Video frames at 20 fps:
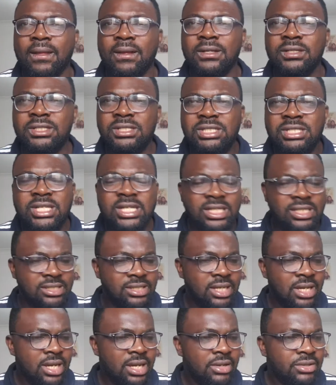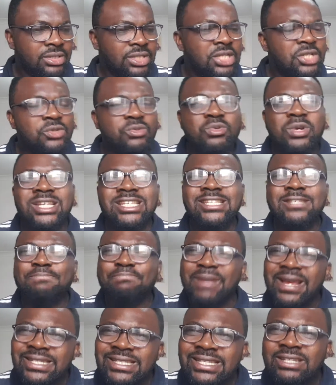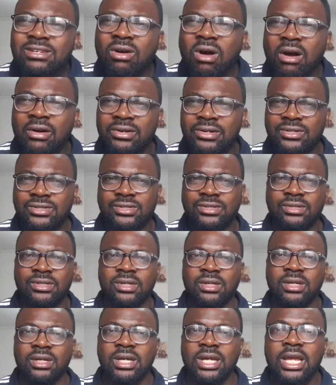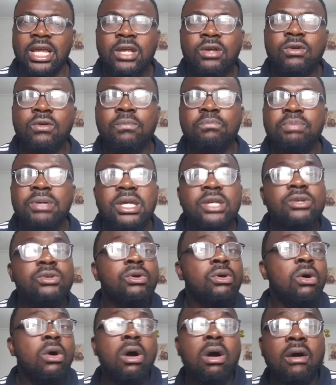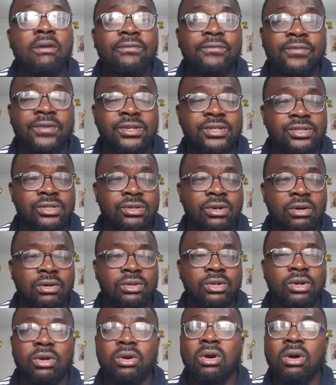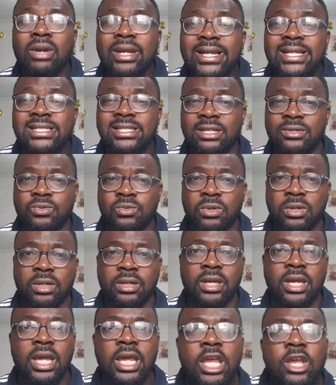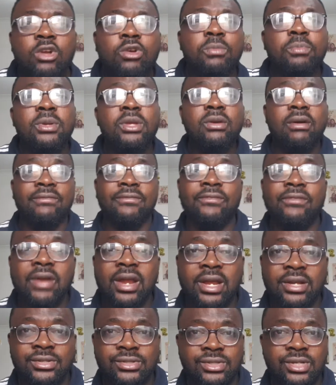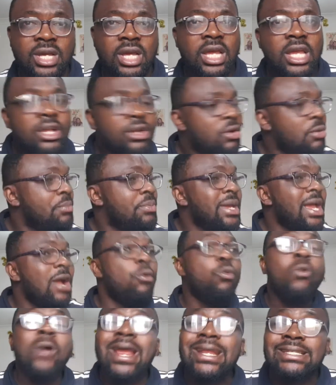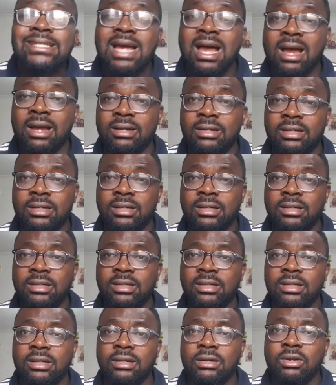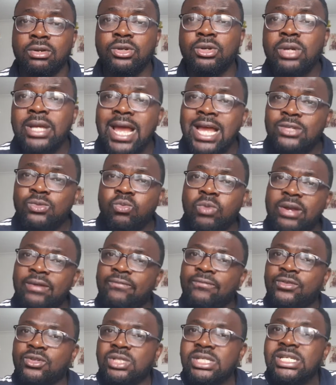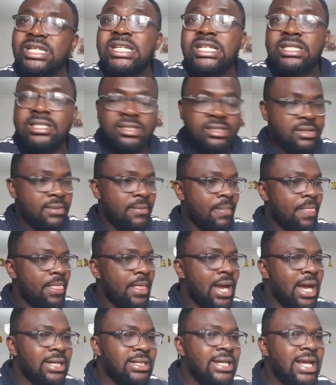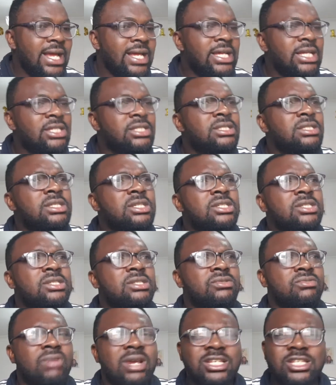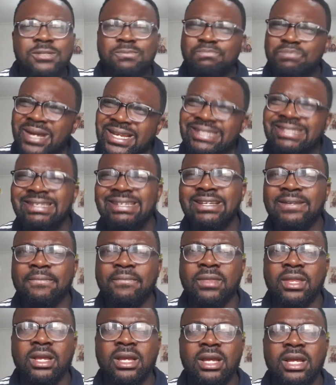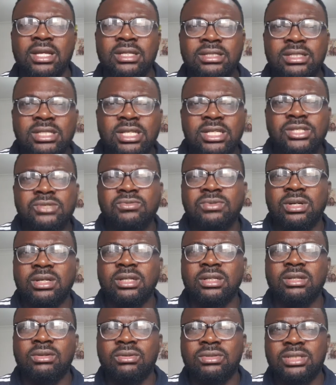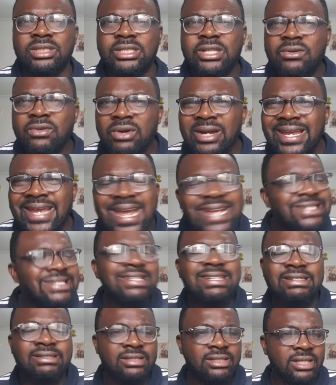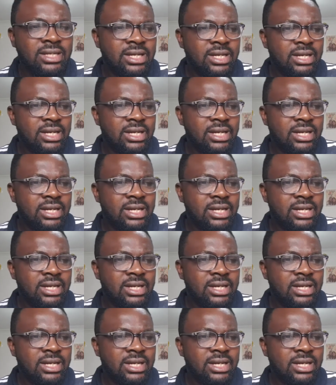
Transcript: disrespecting others. It could be your office, your colleagues at work. It could be your friends. It could be a waiter. You guys went to eat, and then he's disrespecting, derogating